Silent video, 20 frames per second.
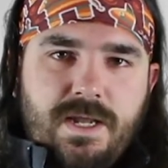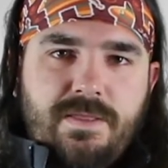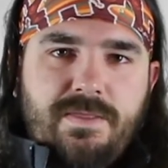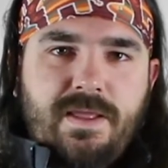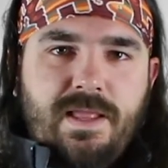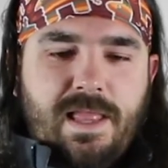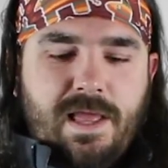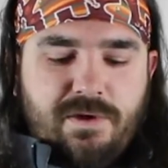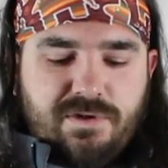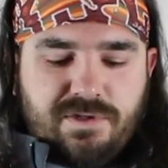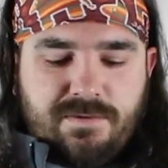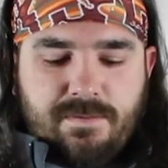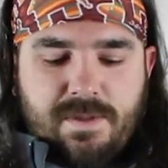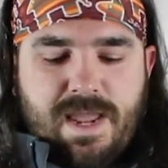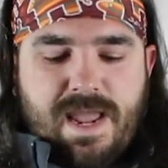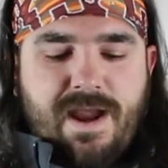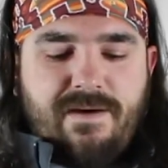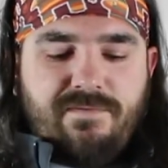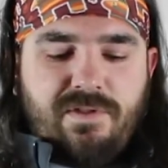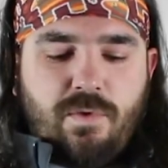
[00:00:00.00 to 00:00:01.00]
That allows them to
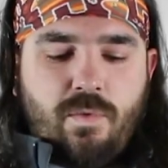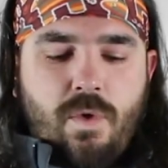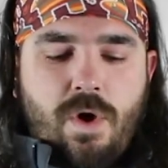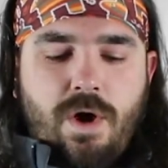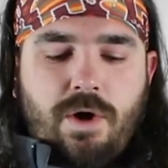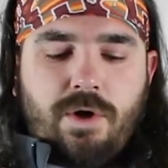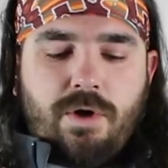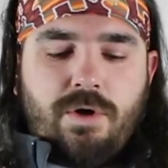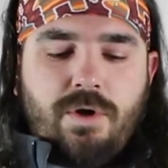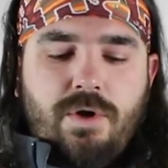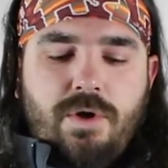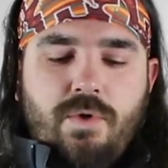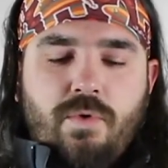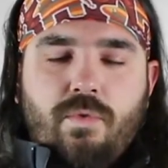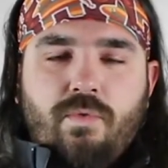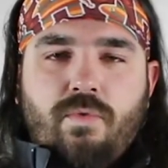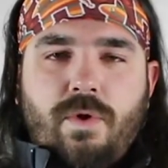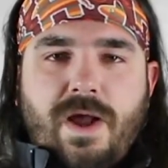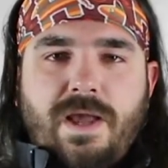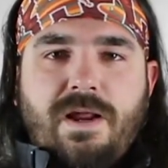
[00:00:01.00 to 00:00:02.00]
have the water
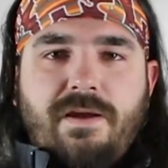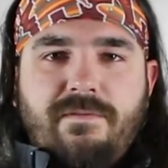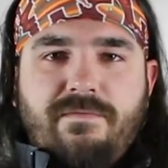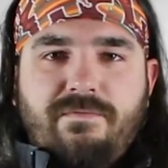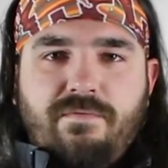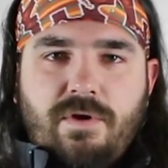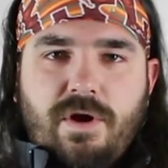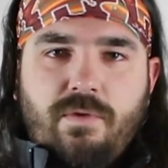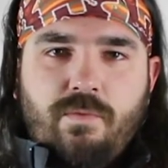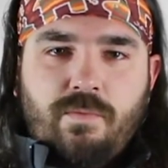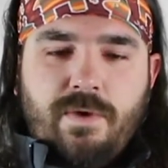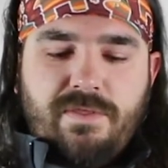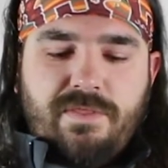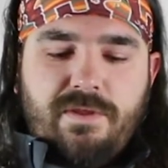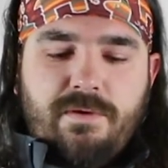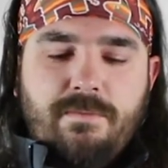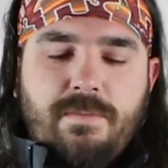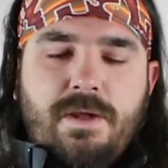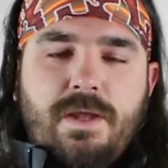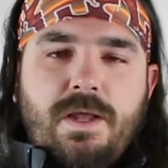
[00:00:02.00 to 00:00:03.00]
right up front with
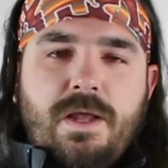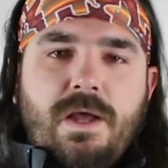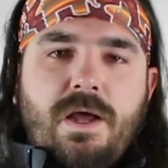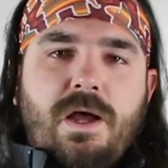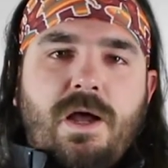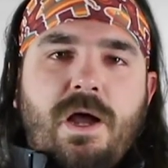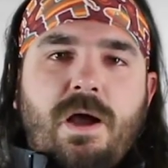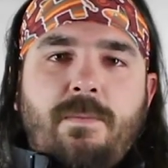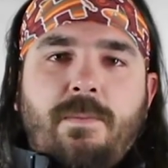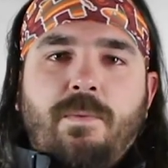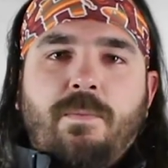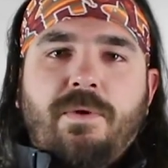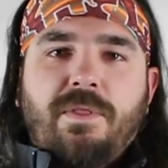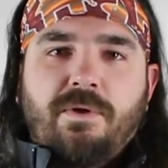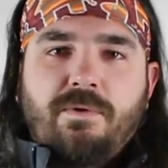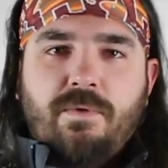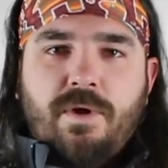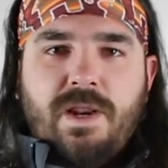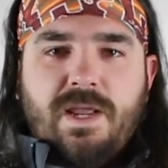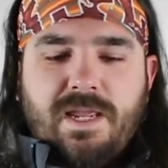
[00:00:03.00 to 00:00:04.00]
them, and when
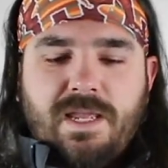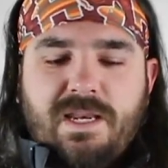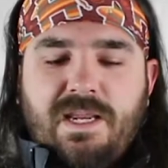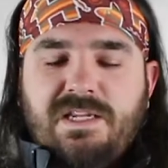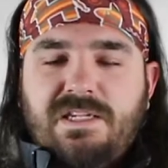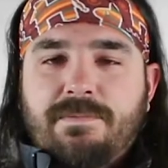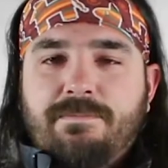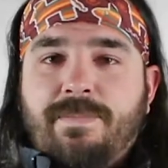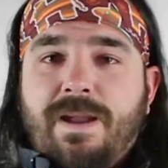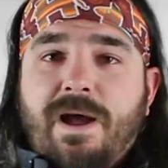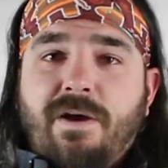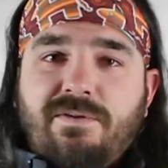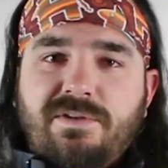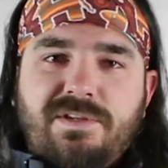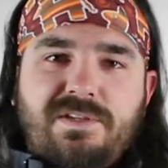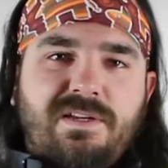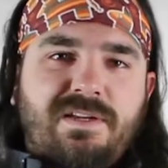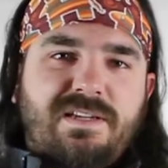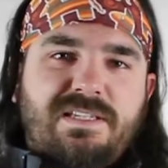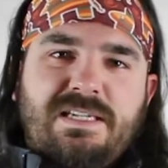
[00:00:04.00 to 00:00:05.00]
they're running it doesn't
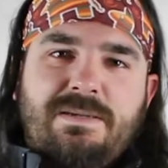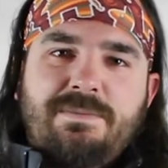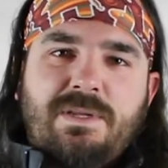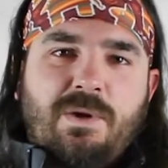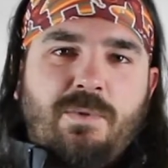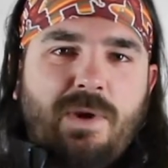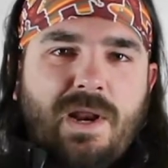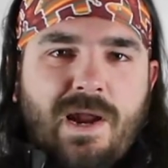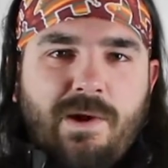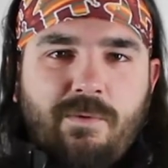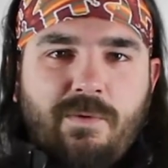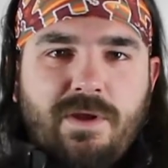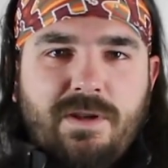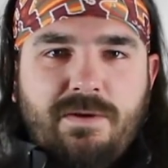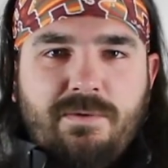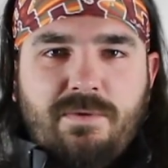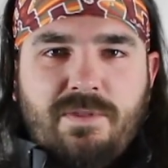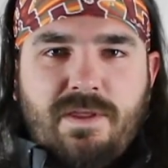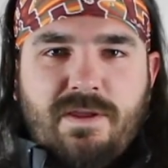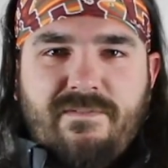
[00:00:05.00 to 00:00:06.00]
bounce. It seems like when I run
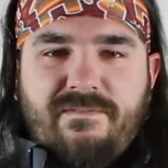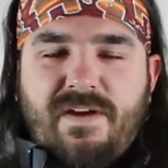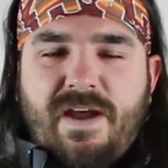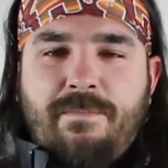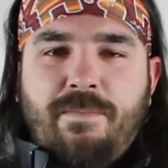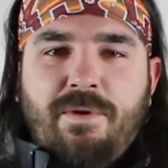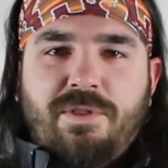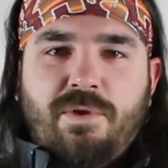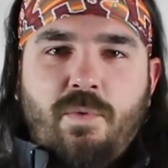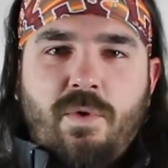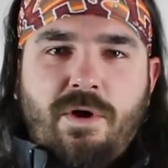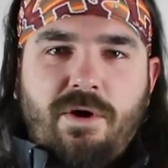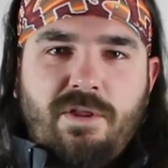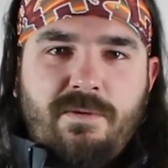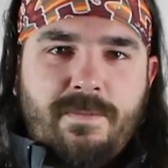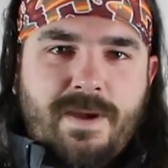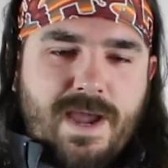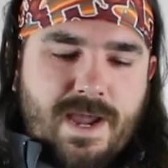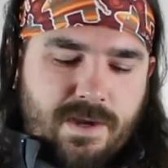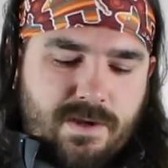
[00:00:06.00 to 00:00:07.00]
if I put the water in the
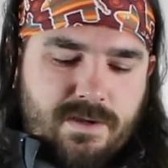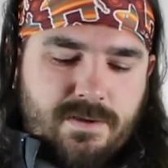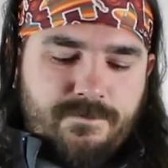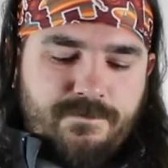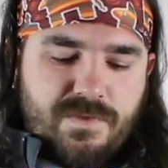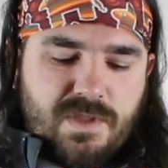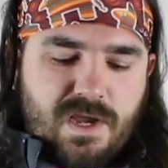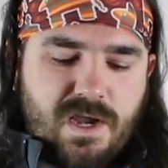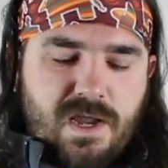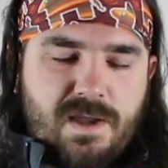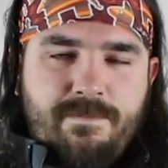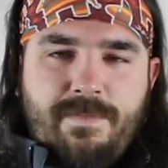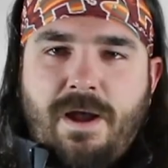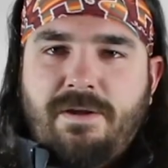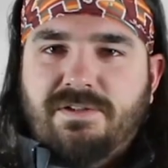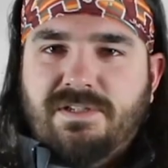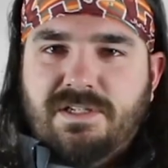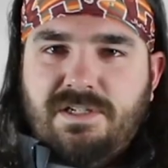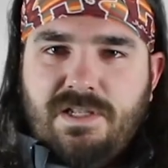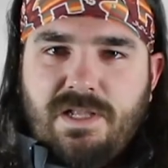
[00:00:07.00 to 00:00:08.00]
back, it
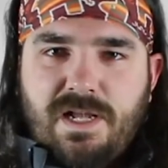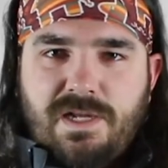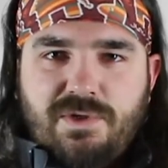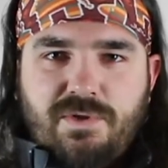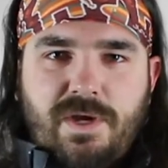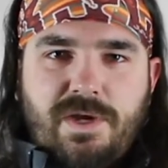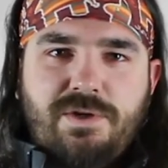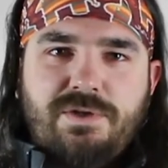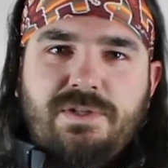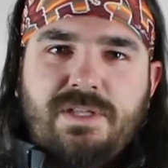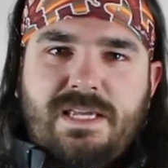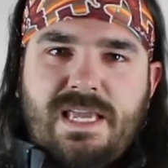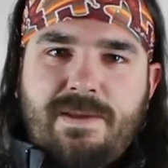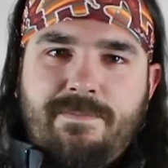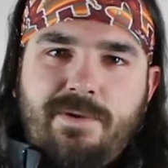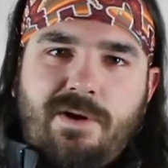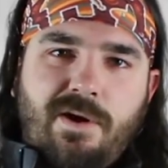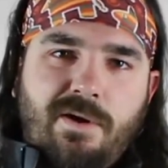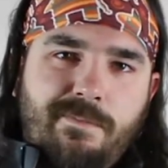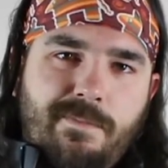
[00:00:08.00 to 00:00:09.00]
bounces a lot, so I usually
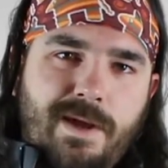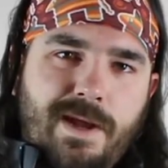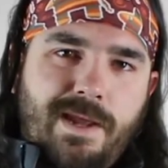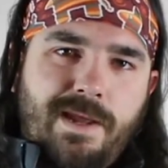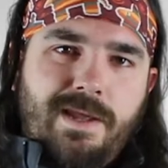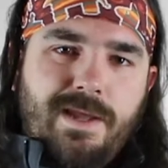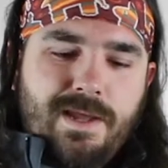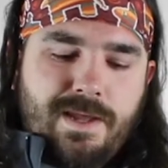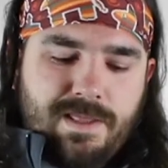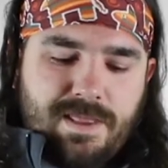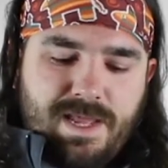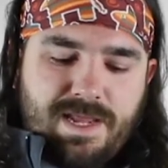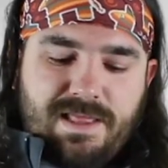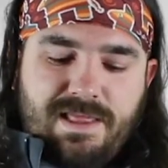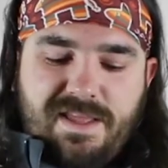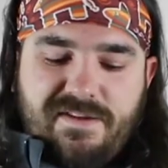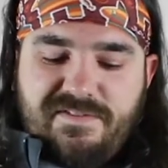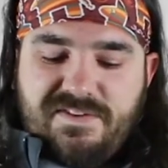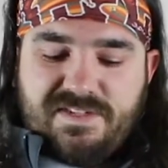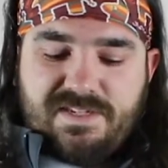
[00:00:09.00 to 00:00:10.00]
keep it on my
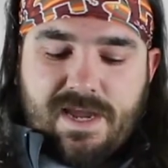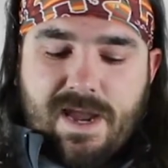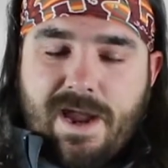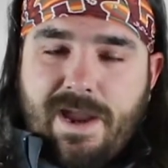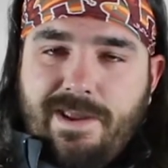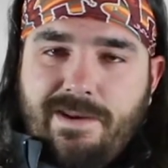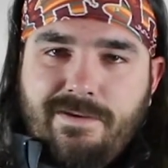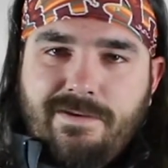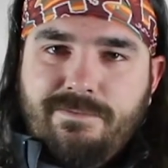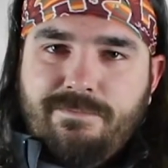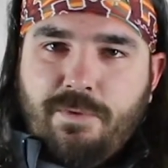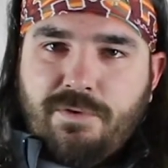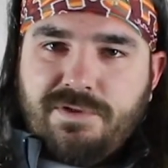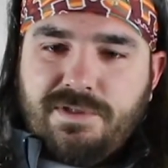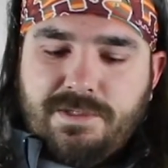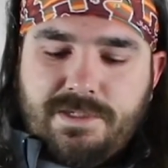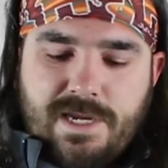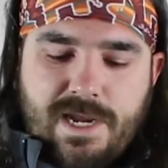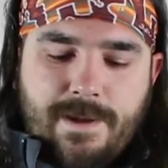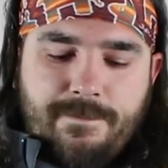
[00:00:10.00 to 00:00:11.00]
left side most
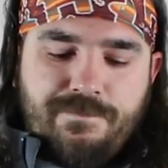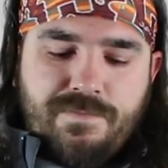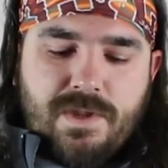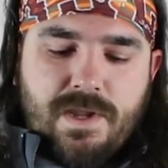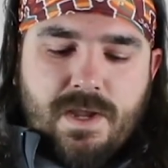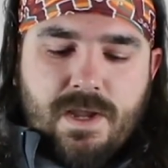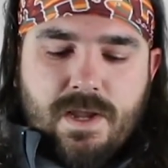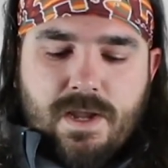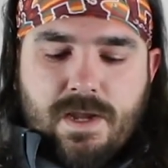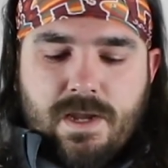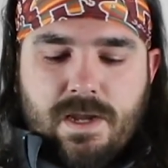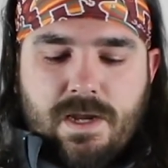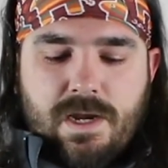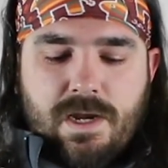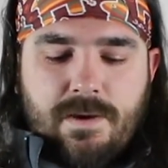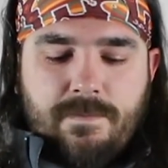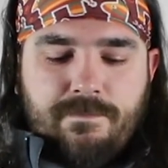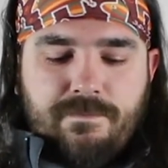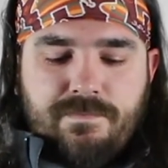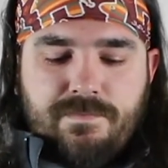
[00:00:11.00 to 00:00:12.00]
of the time.
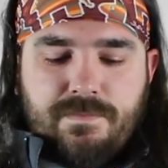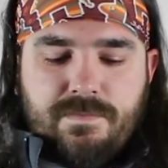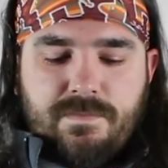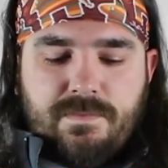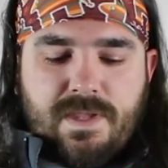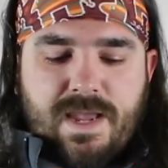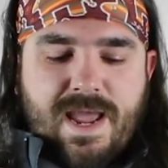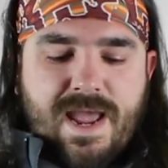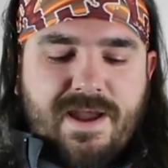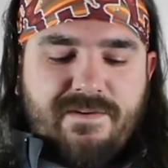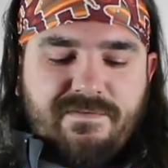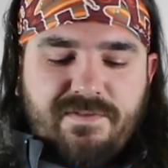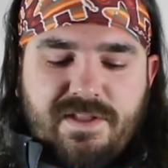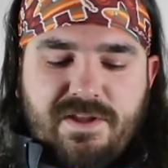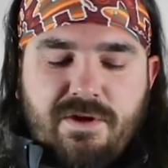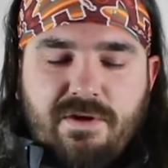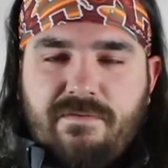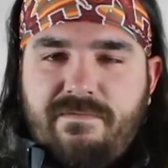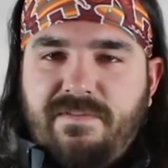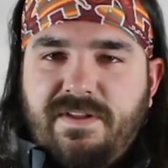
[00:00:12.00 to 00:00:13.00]
The
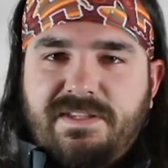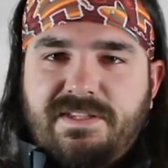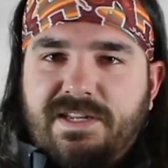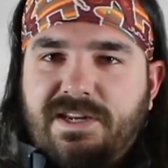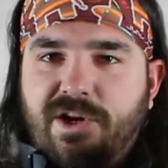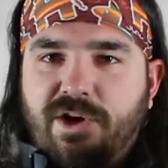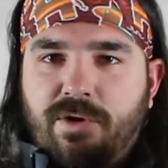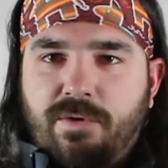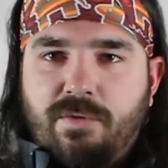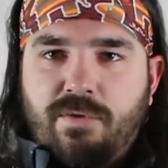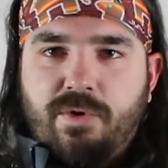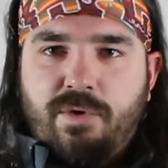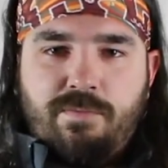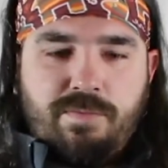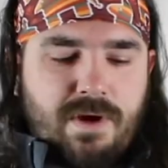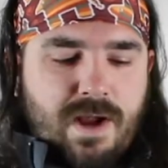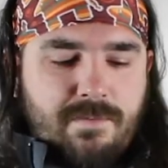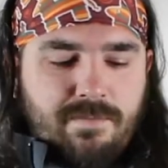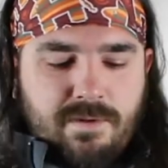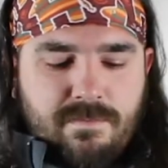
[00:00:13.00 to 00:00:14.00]
half-liter fits in here no
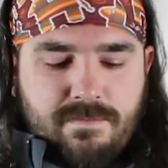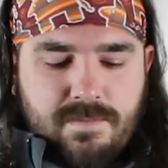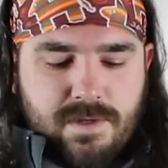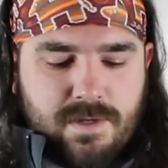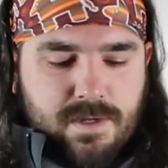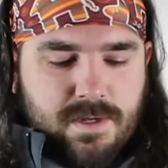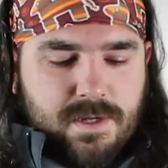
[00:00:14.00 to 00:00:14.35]
problem.